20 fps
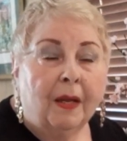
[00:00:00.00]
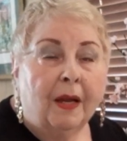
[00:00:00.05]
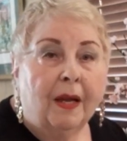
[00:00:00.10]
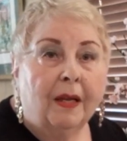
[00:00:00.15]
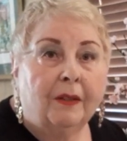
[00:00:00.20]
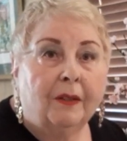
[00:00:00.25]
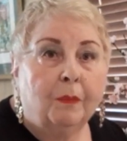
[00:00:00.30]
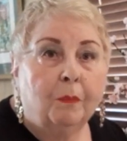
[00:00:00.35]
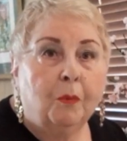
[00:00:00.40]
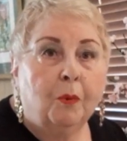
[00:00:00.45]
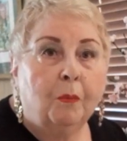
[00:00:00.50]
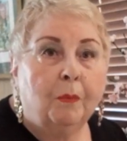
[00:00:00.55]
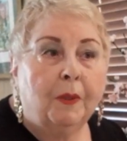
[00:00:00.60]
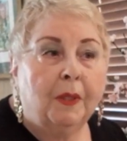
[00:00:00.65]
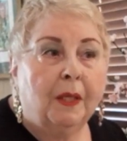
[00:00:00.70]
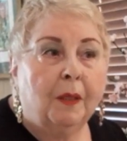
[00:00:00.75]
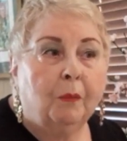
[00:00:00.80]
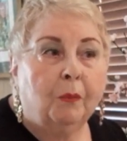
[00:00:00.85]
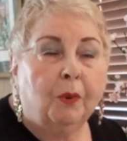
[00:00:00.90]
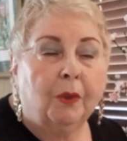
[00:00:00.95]
At the
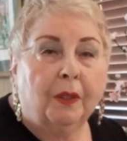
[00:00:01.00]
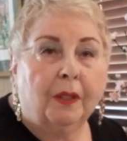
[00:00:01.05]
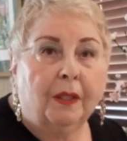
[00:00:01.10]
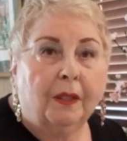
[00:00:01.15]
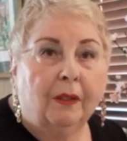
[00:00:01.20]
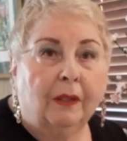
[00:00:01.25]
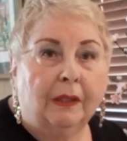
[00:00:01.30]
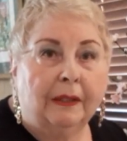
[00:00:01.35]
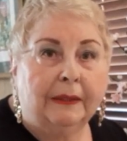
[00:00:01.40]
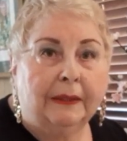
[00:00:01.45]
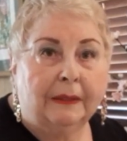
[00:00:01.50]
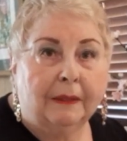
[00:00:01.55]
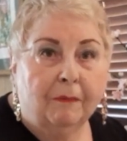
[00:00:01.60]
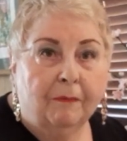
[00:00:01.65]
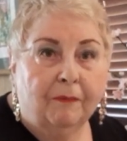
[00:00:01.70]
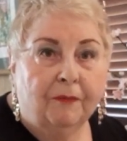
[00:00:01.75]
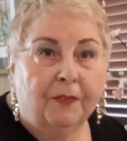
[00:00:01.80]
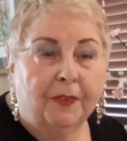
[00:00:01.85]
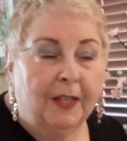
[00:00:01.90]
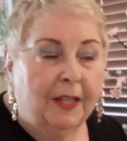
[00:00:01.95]
moment, I'm working on a
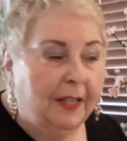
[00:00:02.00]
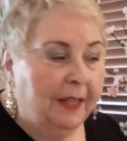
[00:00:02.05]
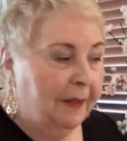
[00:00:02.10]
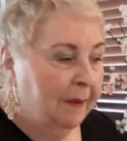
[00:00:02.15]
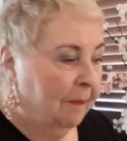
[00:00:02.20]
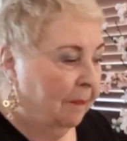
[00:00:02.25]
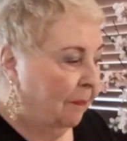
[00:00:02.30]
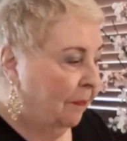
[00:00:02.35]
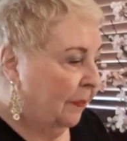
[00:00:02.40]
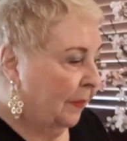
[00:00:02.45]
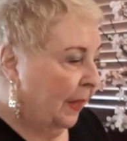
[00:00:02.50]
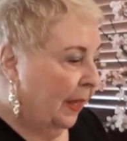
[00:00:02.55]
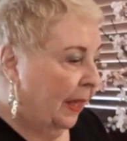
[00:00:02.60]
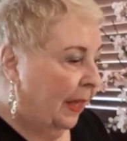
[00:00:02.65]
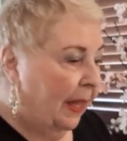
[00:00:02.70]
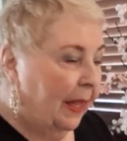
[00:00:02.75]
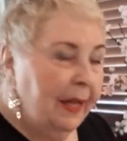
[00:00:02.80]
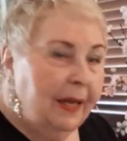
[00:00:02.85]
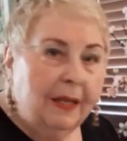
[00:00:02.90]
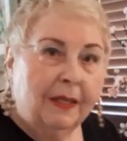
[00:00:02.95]
symphony.
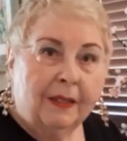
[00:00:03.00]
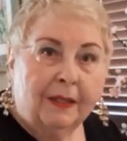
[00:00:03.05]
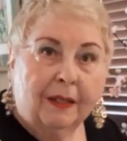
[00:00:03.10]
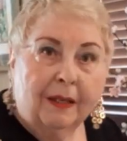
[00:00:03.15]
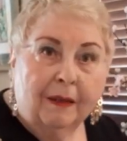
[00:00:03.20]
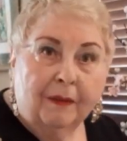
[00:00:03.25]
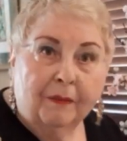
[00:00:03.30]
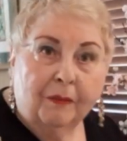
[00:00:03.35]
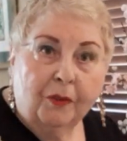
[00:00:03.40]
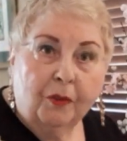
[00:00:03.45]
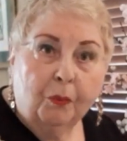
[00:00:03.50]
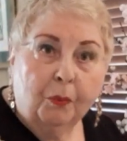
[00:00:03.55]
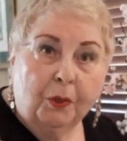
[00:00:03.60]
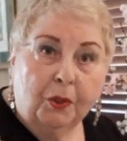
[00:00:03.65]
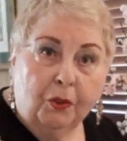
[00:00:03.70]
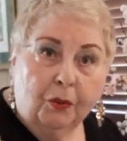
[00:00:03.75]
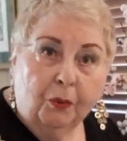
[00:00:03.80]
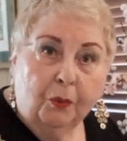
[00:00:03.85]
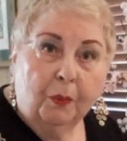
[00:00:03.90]
And you would do